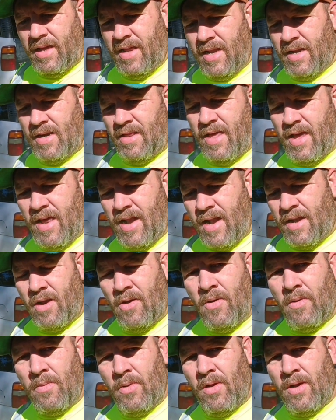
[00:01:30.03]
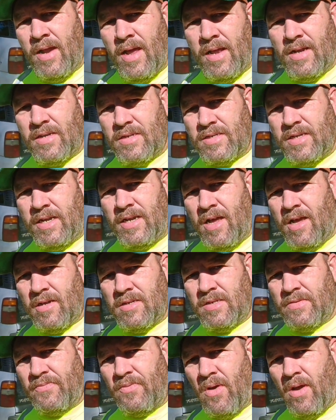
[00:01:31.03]
to get into that. I know I'm going to have to
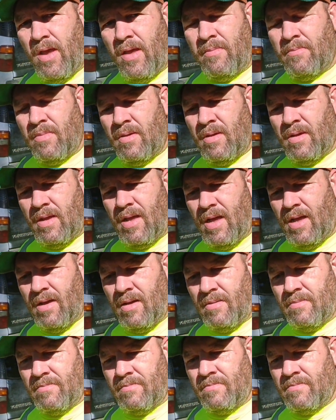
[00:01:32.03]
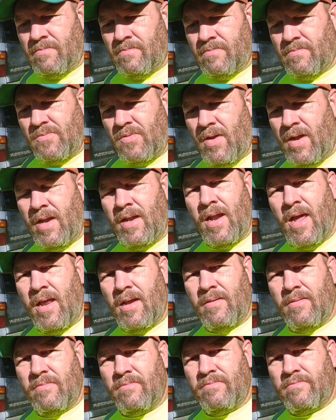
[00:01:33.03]
C-notch the frame. Really not
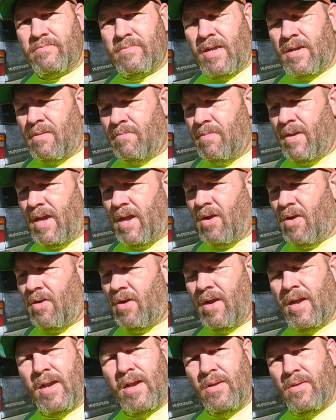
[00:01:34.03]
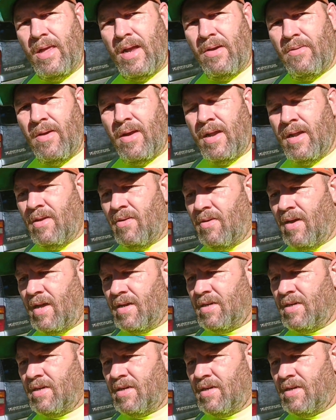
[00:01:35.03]
in a big hurry to do that right now.